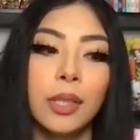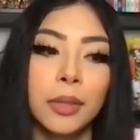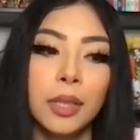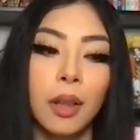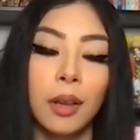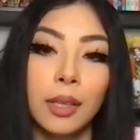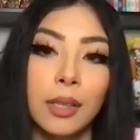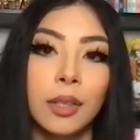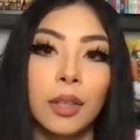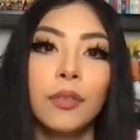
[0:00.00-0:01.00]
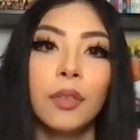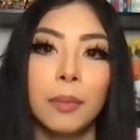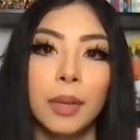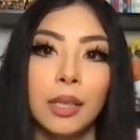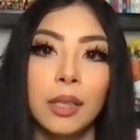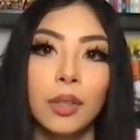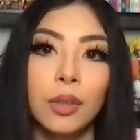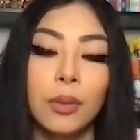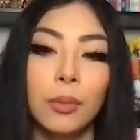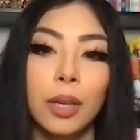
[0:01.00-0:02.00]
so it's a lot easier for me
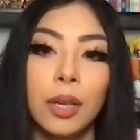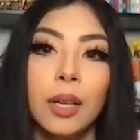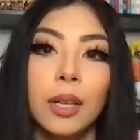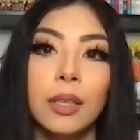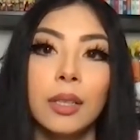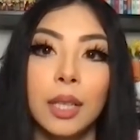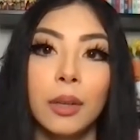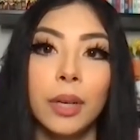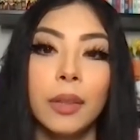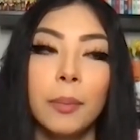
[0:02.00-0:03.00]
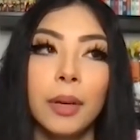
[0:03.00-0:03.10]
to deal with.